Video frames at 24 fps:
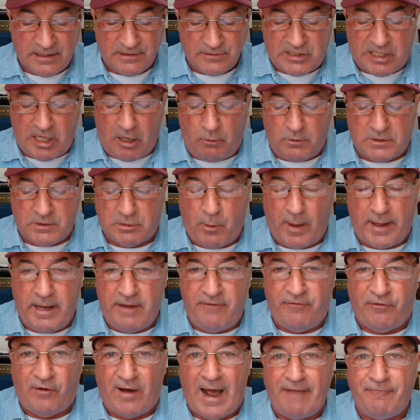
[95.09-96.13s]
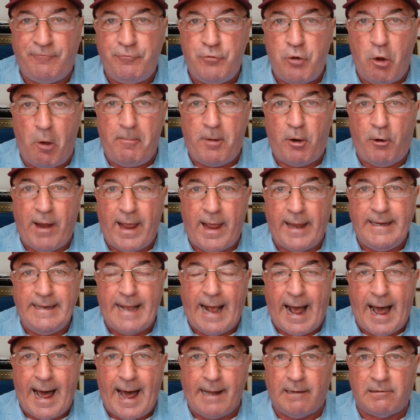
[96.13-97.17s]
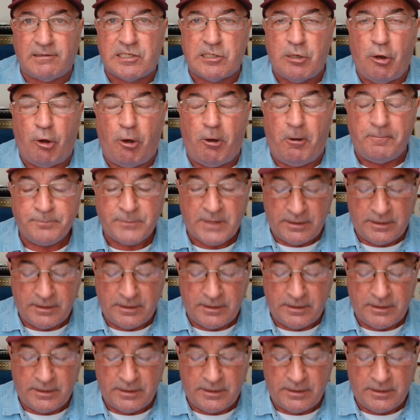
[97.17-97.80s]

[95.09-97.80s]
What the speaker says: 225, number 8, AALTO,